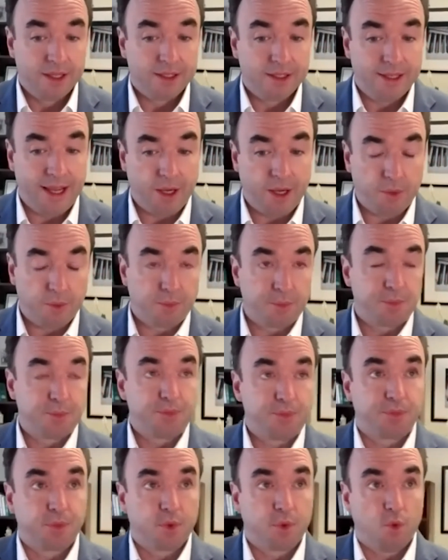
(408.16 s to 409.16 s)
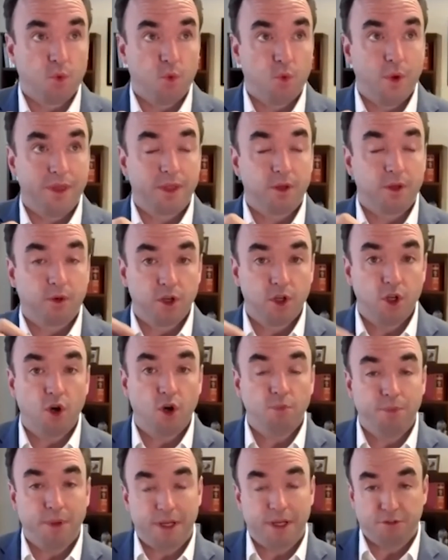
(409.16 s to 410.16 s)
Now, when there are no
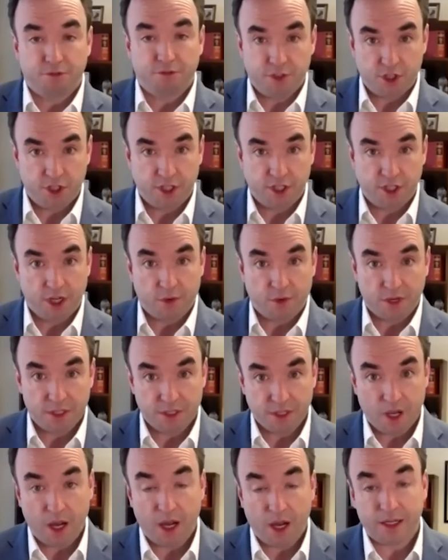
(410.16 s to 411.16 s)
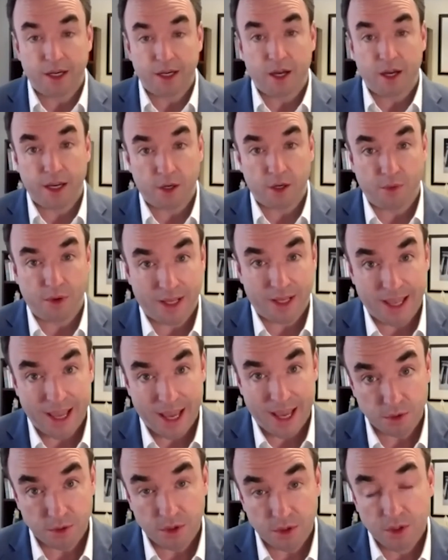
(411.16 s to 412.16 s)
beneficiaries on an IRA
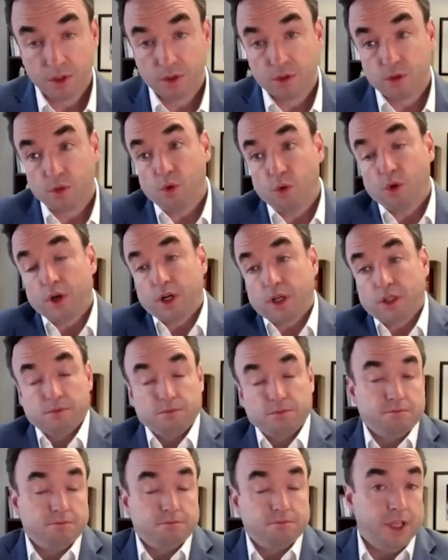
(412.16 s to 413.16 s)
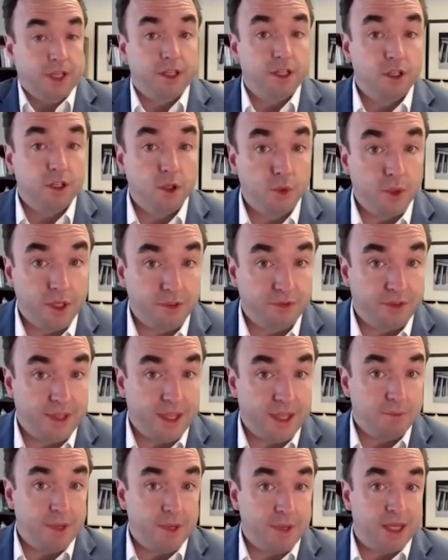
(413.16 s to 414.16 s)
account, or an annuity for
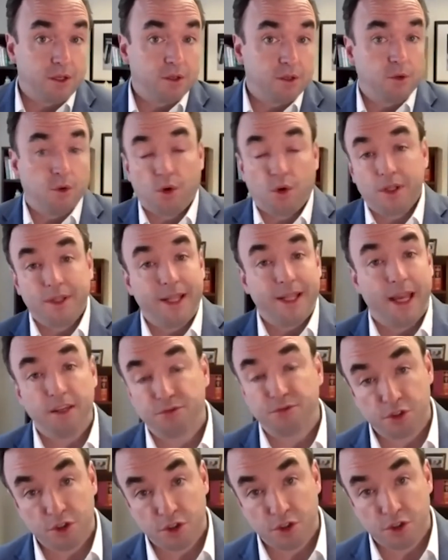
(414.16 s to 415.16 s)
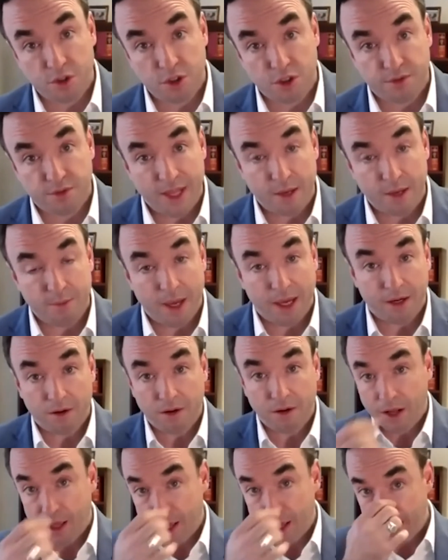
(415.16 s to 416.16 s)
that matter, or life insurance for that matter,